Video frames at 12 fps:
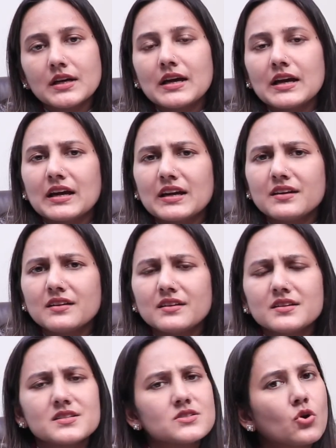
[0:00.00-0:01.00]
and it
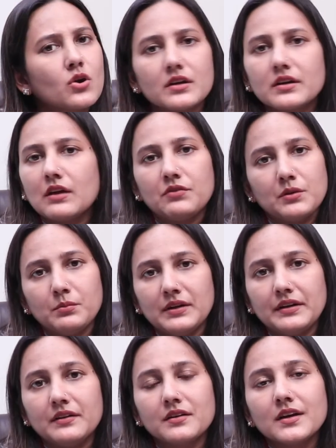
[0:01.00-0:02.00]
is not a heavy
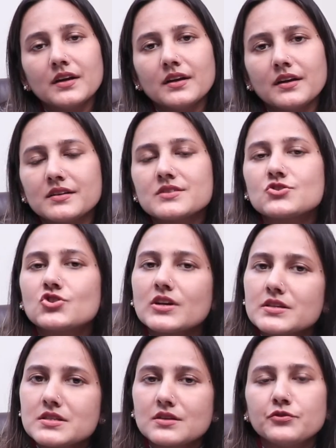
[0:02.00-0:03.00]
bleed. It is
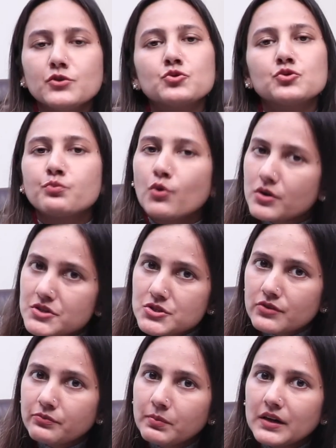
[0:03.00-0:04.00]
just a few spots
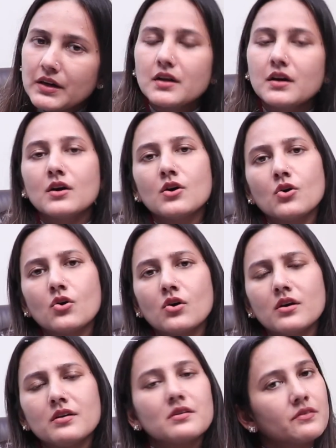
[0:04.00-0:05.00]
of blood
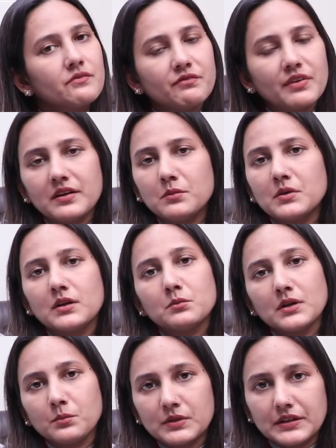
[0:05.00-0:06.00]
or very
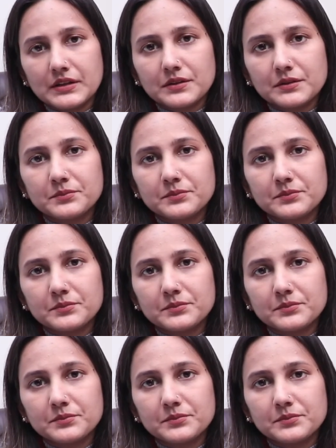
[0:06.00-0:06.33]
minimal bleeding.